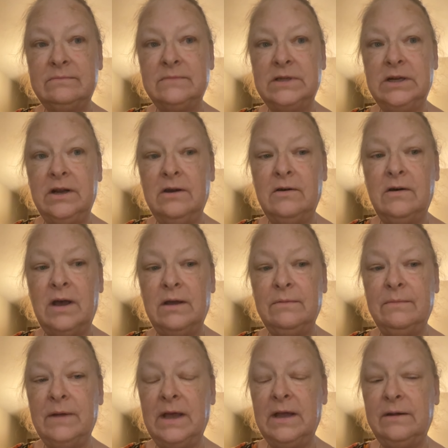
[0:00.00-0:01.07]
You know, I,
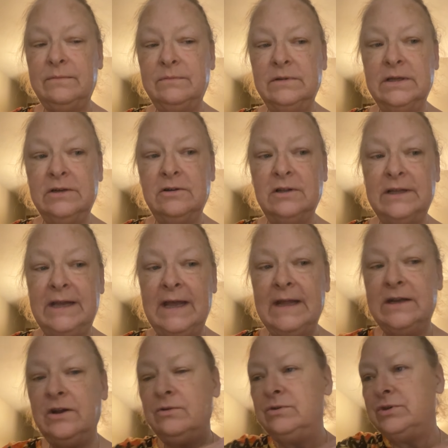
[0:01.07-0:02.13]
I literally had
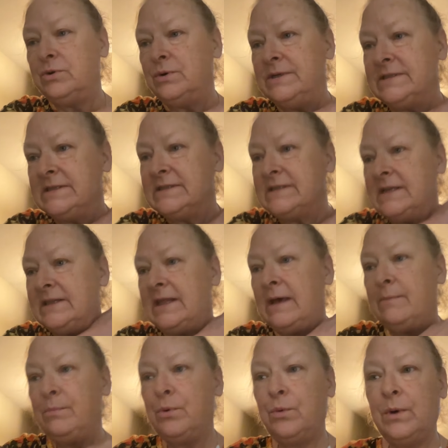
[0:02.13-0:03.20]
no choices at
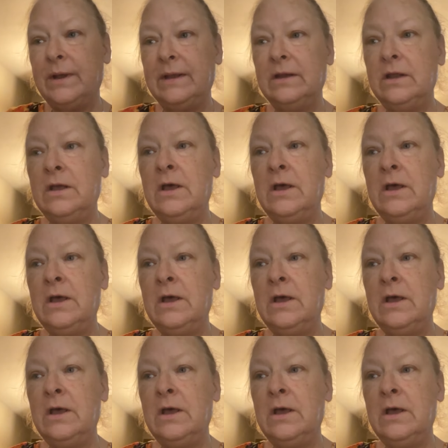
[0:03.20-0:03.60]
that point.